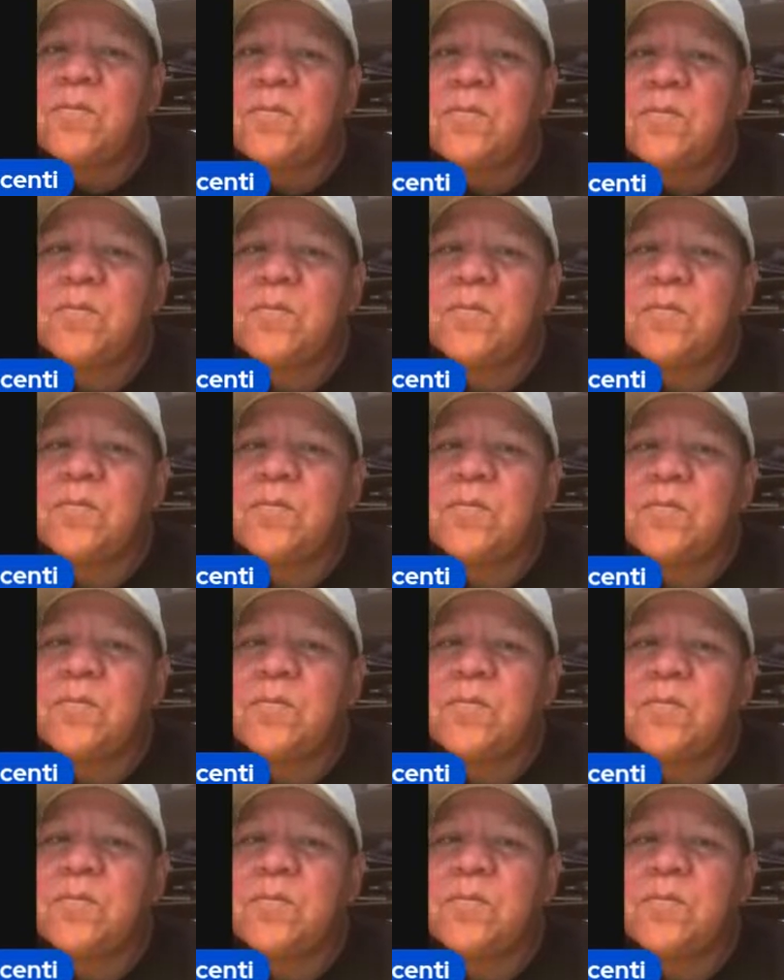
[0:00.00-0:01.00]

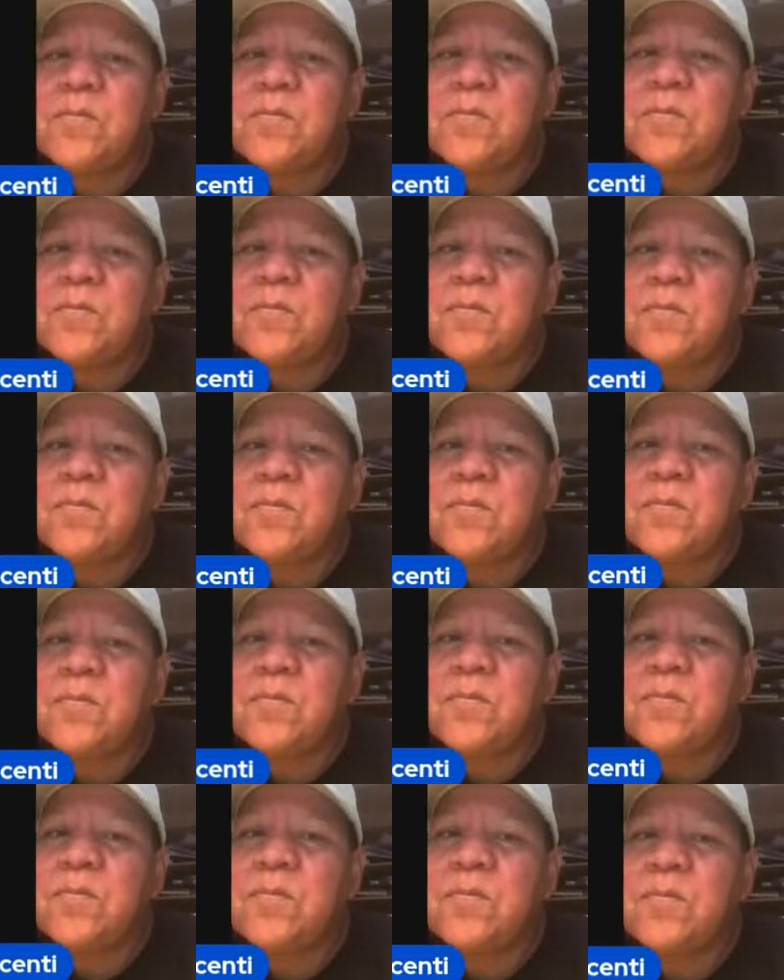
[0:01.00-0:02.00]

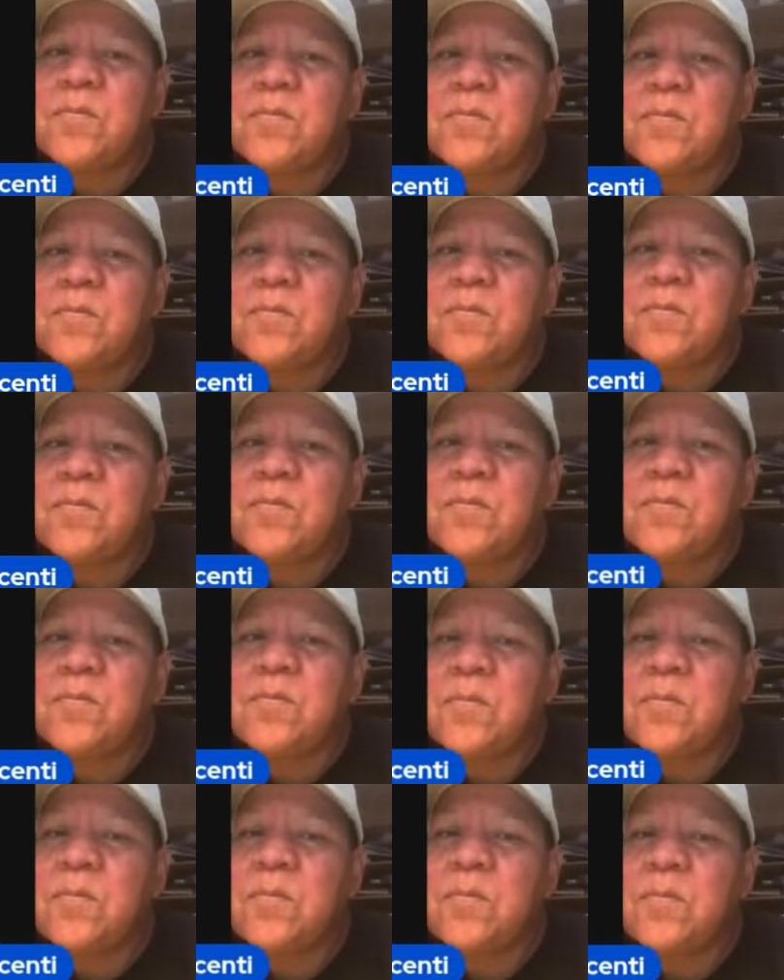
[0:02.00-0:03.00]

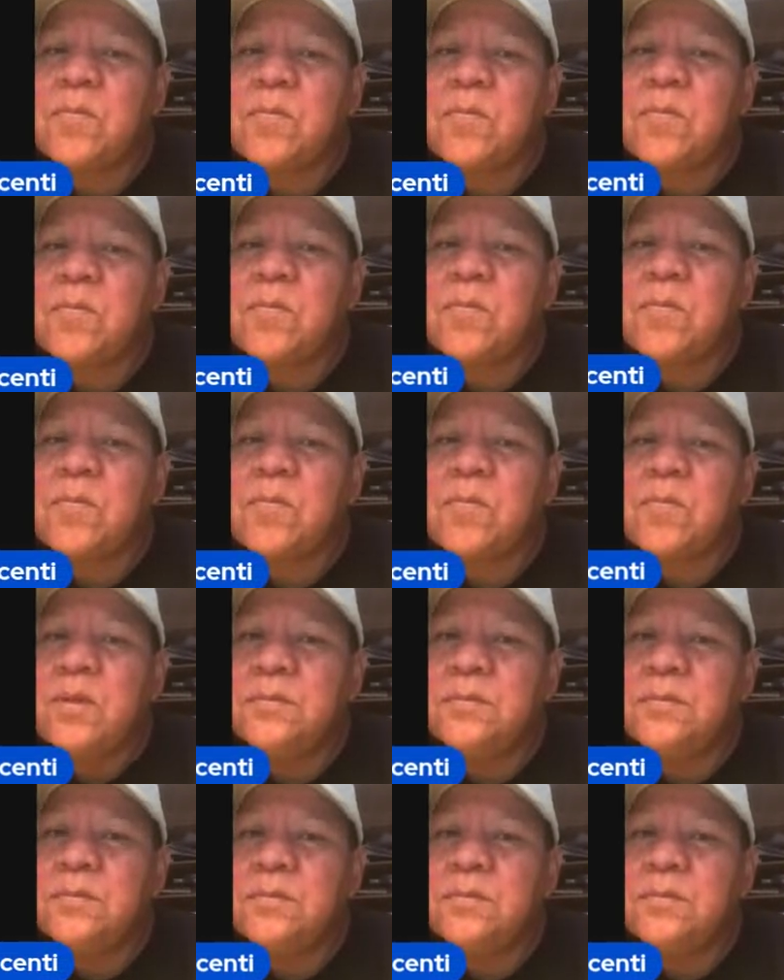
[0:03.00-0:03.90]
The person shown says nothing.